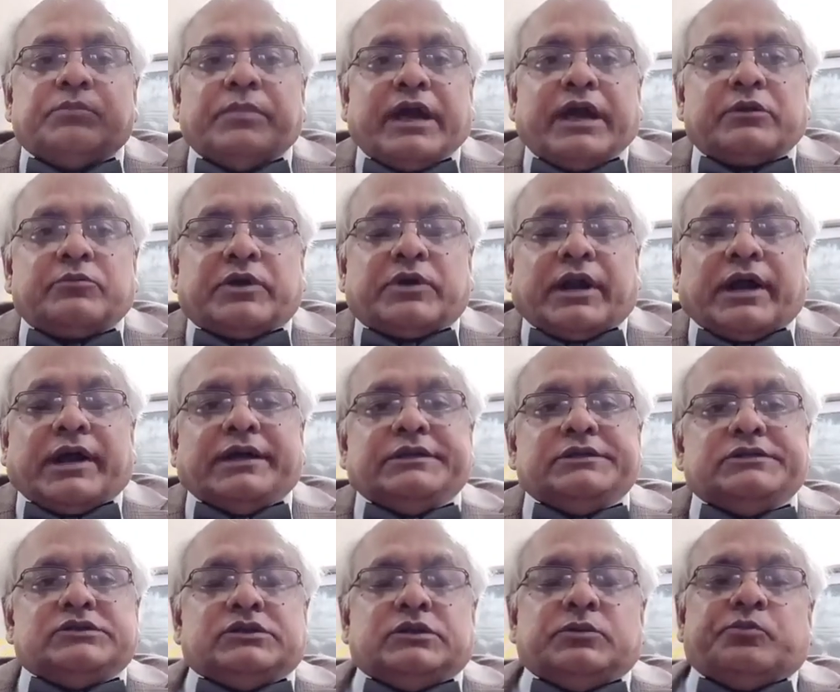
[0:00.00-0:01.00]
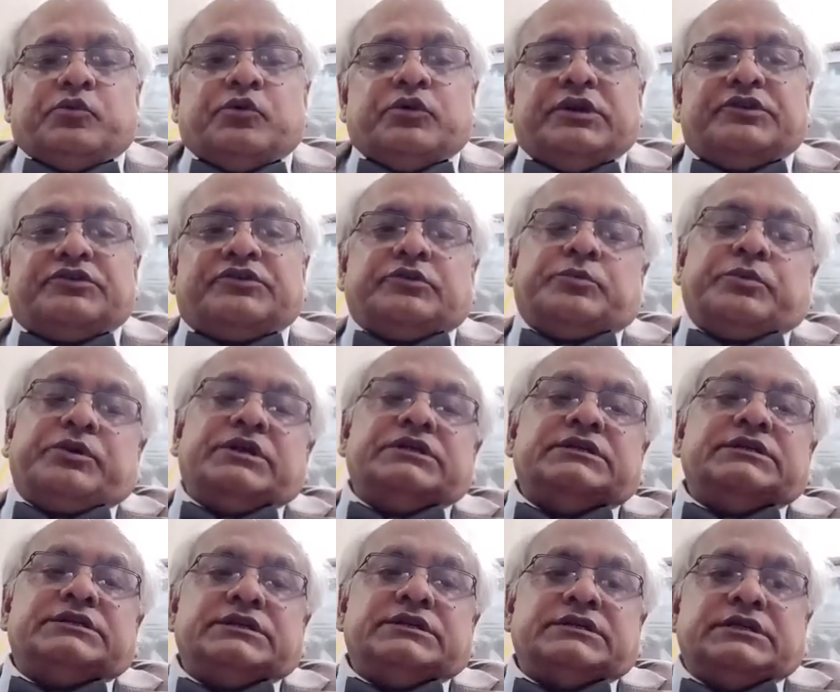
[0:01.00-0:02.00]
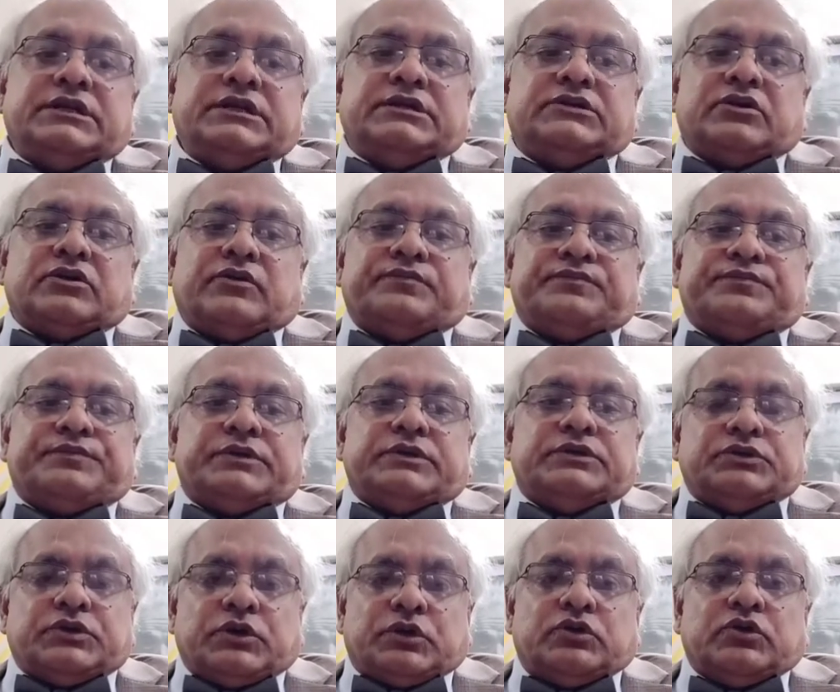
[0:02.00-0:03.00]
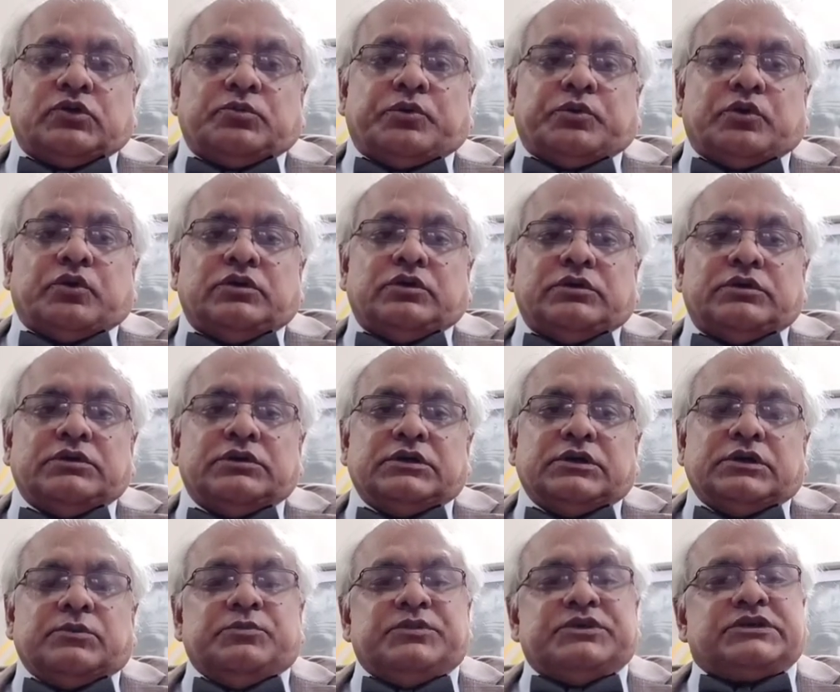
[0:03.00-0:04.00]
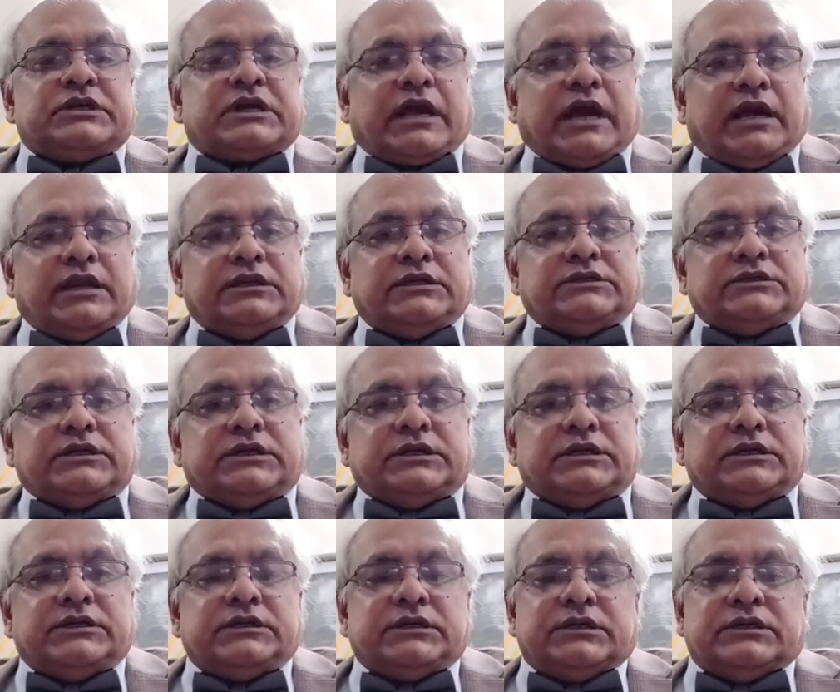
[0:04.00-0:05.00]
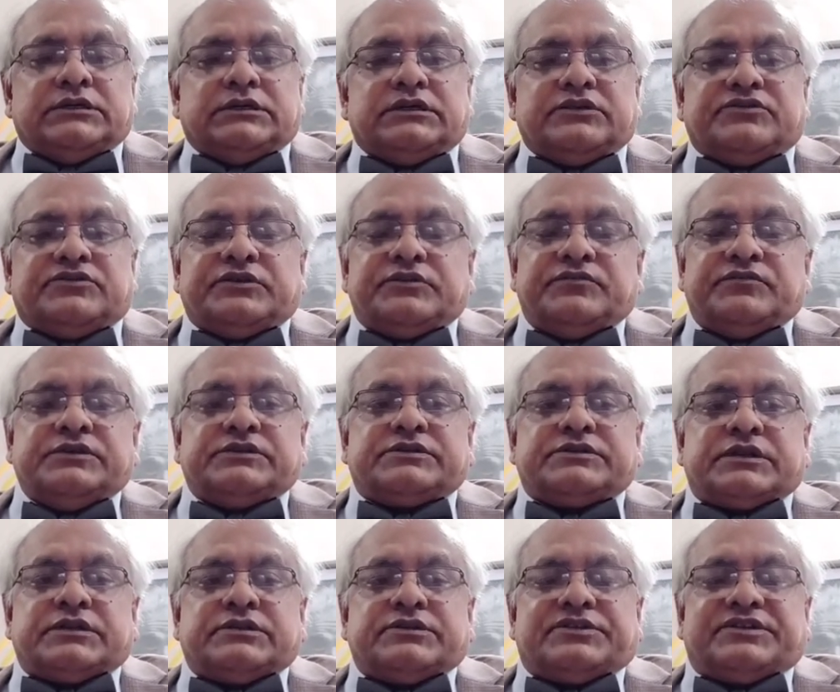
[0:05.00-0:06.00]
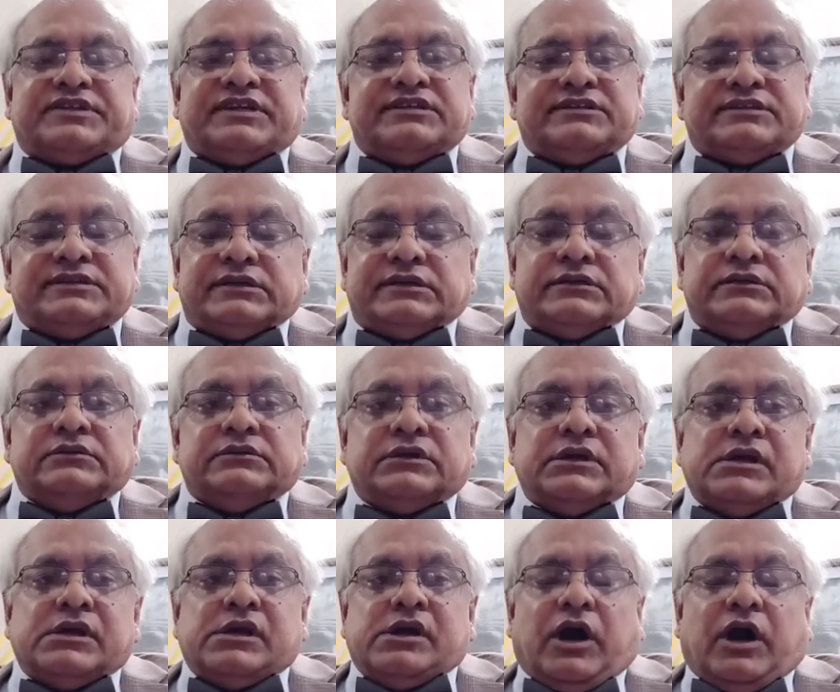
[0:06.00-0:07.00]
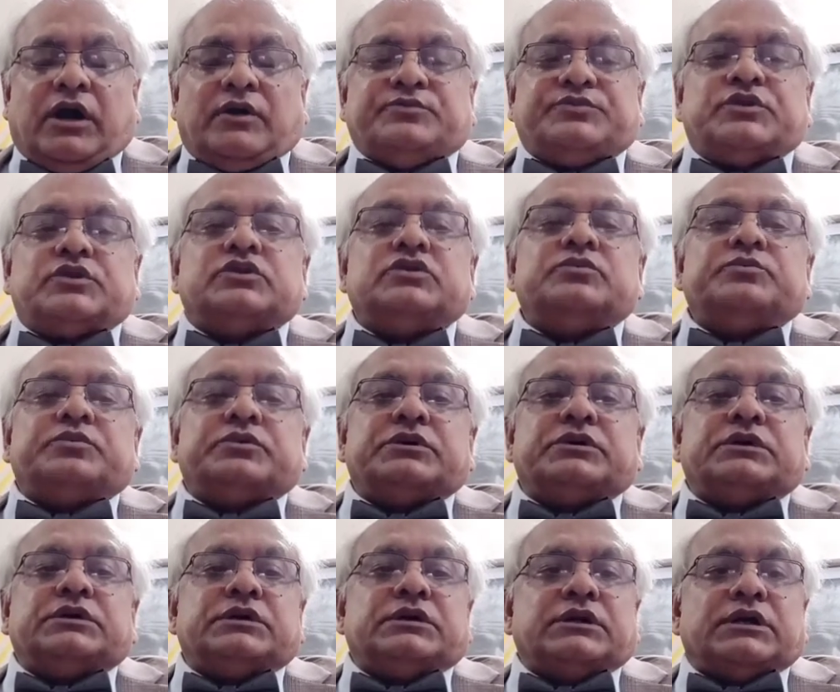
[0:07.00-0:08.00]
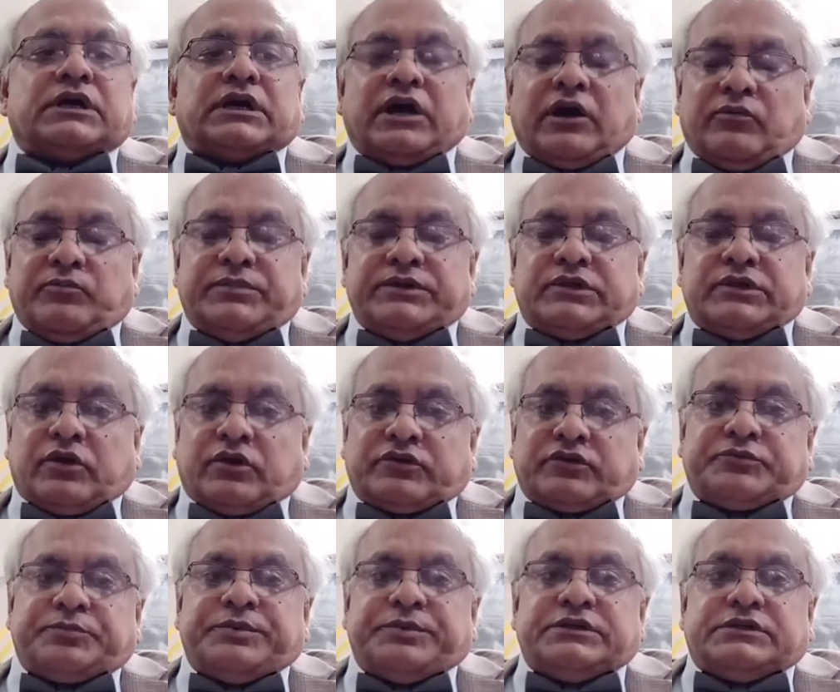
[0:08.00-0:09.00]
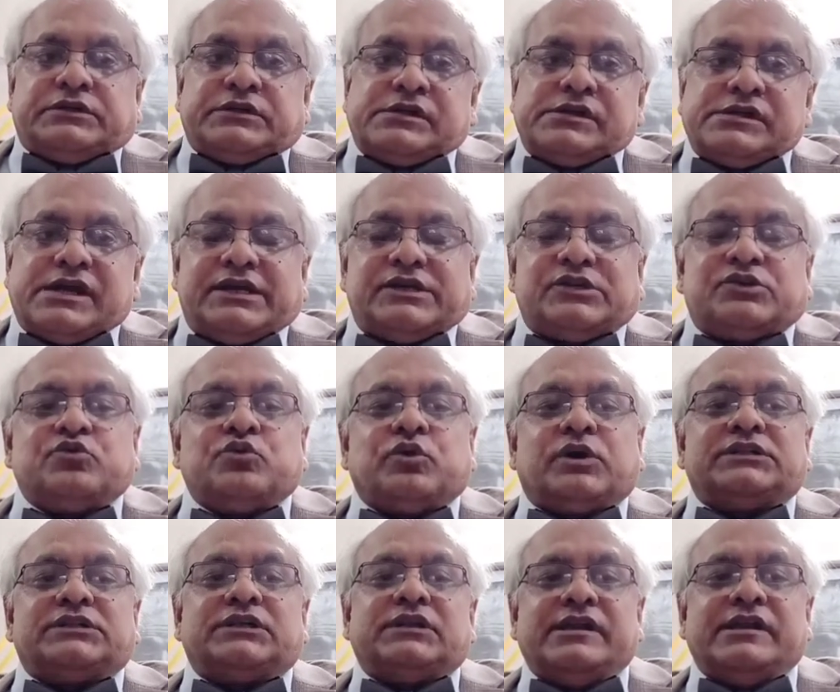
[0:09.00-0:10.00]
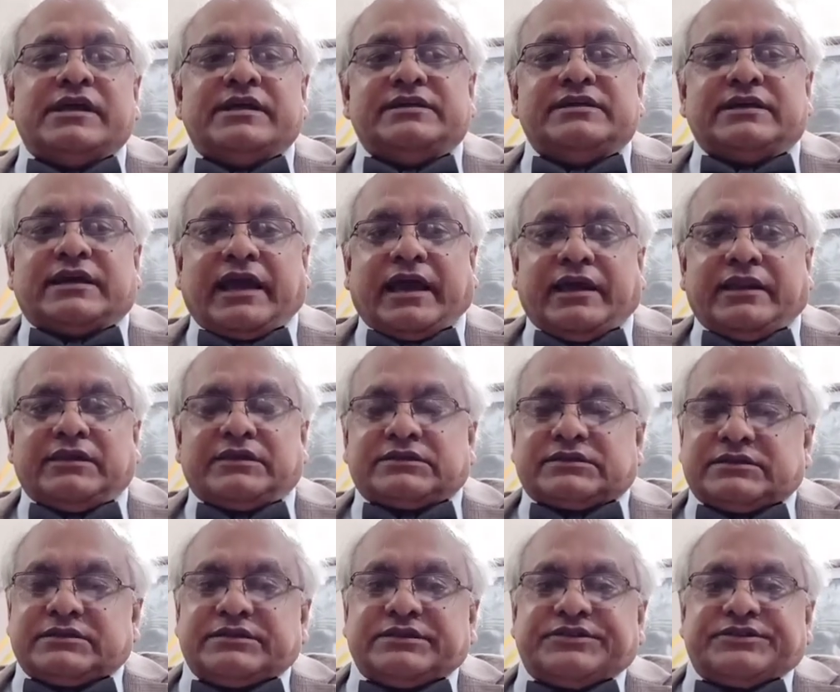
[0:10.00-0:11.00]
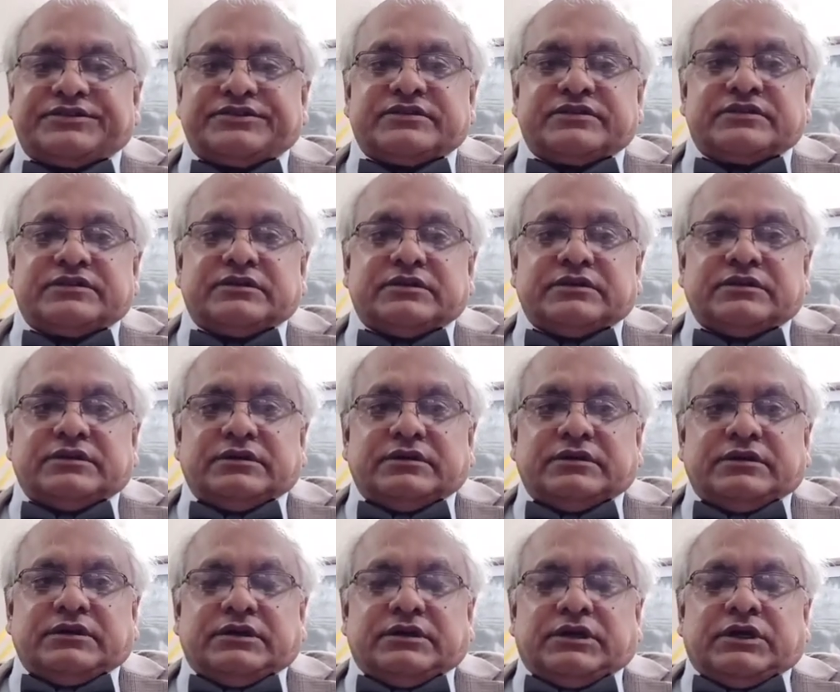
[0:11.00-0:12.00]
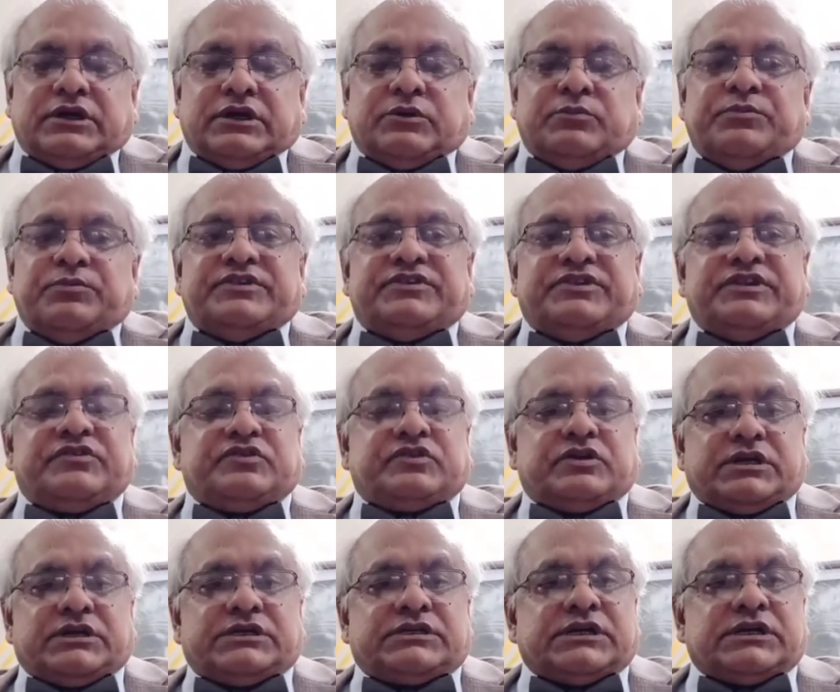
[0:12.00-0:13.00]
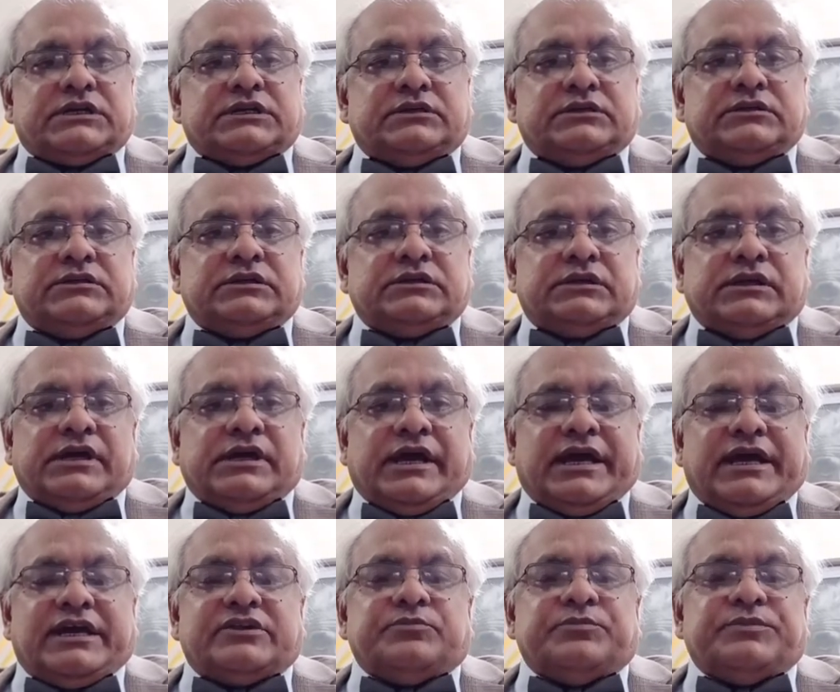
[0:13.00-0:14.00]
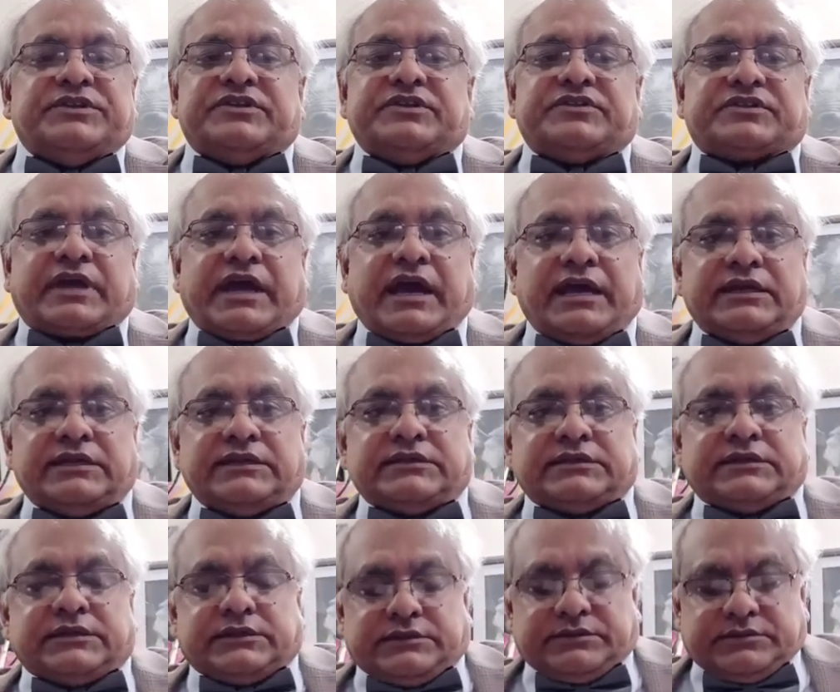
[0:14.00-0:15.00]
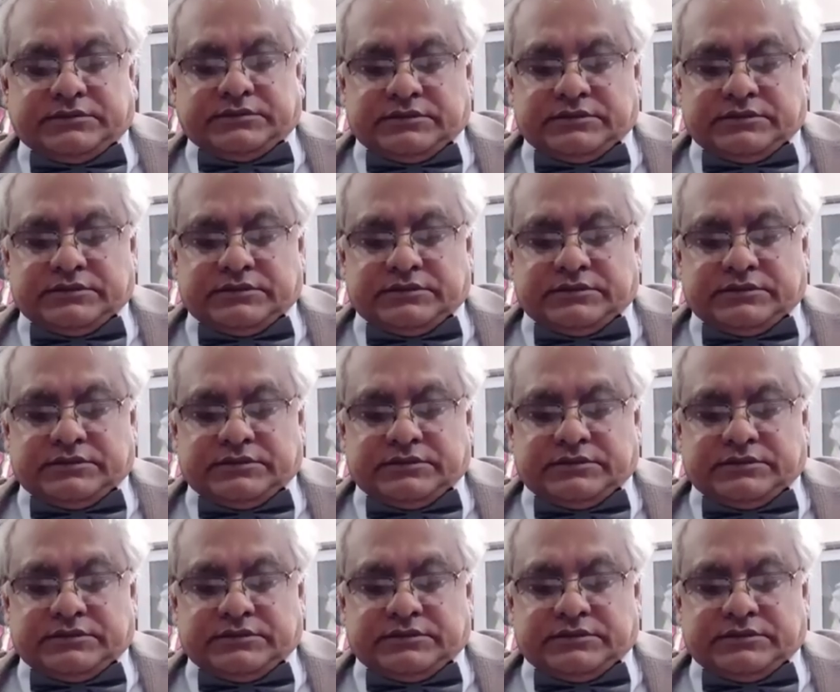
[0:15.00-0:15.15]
McBride, the police superintendent of Chandrapur, Mr. Calendar, the civil surgeon of Chandrapur Government Hospital, and two other lady characters, Mrs. Turton and Mrs. Calendar.